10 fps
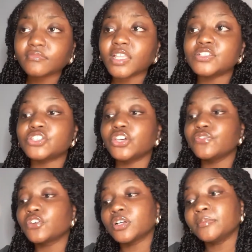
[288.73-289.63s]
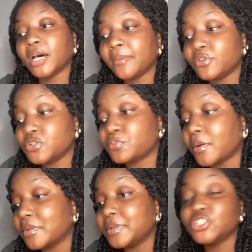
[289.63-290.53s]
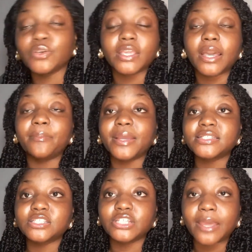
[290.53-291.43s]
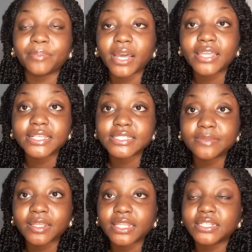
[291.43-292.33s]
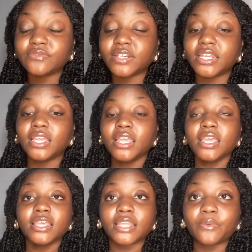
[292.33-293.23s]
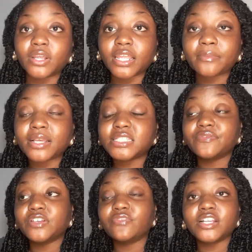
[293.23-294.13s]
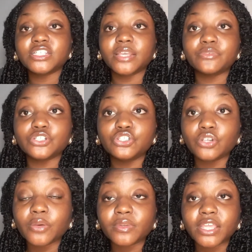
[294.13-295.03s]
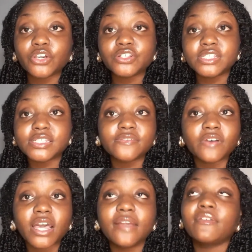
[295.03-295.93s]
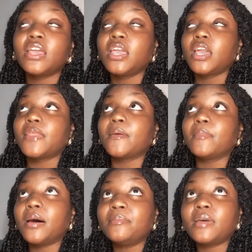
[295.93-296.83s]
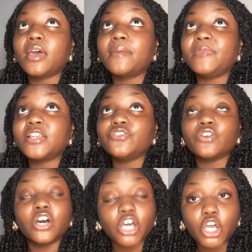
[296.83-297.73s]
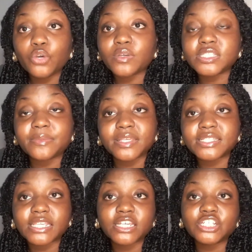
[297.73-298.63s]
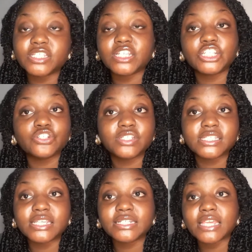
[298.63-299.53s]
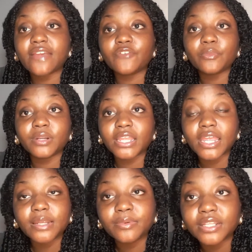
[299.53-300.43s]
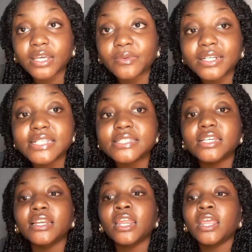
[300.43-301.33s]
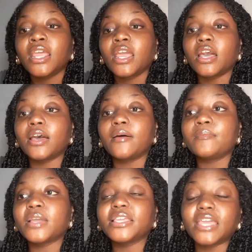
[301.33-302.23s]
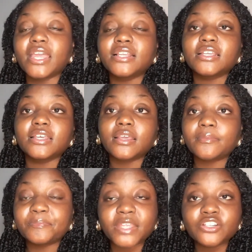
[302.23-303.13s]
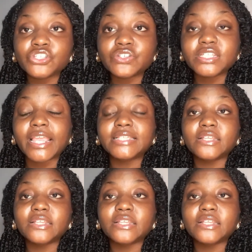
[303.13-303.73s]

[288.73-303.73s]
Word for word: so you've got a mum who's probably doing her best to get by. They seem like they didn't really, they weren't like massively rich. They were just doing what they could to survive. The mum, and um, then you've got her who wants to be a singer. She said she used to sing to everybody, anybody that would listen. Um, again, industry takes